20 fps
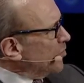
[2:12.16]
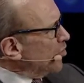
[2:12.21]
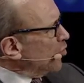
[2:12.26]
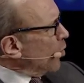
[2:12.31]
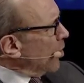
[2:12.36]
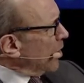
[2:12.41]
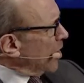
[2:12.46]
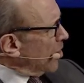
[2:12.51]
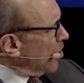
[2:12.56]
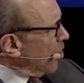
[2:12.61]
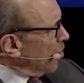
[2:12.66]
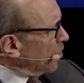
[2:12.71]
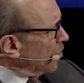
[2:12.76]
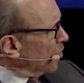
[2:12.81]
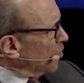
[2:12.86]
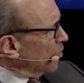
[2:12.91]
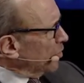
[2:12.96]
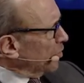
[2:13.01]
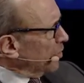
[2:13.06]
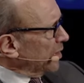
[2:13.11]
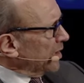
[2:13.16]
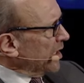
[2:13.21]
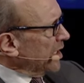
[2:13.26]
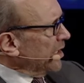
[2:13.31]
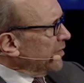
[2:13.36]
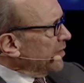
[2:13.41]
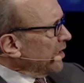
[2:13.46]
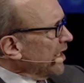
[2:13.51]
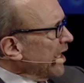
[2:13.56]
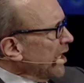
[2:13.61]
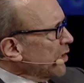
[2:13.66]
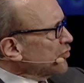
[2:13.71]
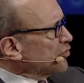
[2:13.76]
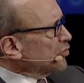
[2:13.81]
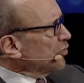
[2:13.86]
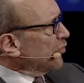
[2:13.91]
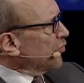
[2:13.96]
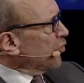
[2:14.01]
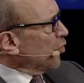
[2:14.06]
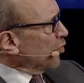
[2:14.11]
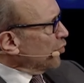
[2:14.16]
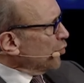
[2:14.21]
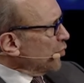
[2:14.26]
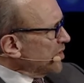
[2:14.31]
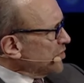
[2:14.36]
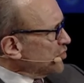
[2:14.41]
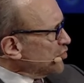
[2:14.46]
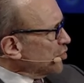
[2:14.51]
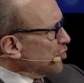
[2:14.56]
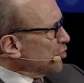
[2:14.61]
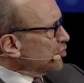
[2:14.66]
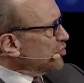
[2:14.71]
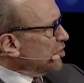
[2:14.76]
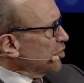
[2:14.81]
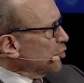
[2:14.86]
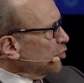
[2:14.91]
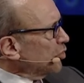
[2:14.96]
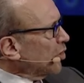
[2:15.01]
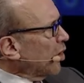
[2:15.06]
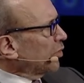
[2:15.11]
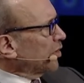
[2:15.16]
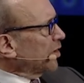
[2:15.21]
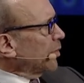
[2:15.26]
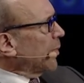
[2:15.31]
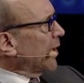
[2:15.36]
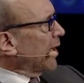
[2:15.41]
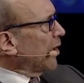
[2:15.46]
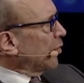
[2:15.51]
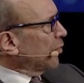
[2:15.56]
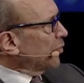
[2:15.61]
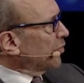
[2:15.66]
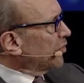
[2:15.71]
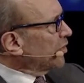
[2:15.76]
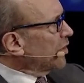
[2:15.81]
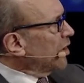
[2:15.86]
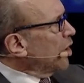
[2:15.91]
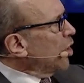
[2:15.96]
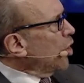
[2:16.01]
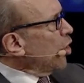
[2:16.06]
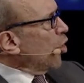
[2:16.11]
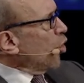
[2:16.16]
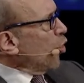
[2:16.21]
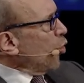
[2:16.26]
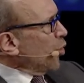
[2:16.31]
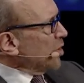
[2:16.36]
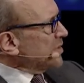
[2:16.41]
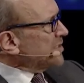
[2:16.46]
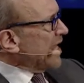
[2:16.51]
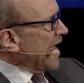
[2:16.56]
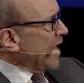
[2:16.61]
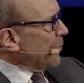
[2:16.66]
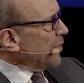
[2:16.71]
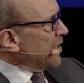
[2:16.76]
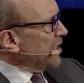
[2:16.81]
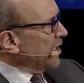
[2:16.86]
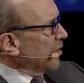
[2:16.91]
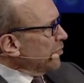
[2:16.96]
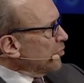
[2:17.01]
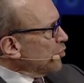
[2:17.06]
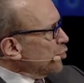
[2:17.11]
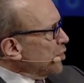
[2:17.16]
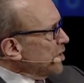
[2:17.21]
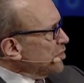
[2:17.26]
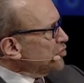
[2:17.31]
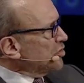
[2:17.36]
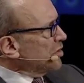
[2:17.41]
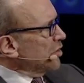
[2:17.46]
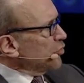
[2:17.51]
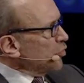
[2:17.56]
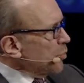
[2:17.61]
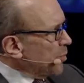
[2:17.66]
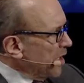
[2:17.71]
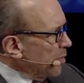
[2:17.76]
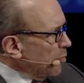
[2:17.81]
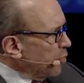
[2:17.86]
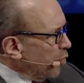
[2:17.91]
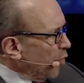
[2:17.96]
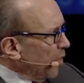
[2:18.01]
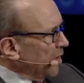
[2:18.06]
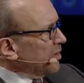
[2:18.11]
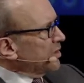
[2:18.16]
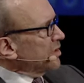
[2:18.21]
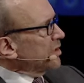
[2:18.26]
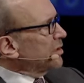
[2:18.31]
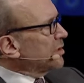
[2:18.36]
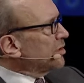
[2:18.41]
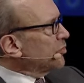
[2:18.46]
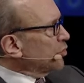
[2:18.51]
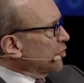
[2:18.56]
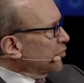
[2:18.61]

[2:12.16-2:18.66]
you wrote an article in the Council of Foreign Research, and you talked about what's happening in the region, and you pinpointed to a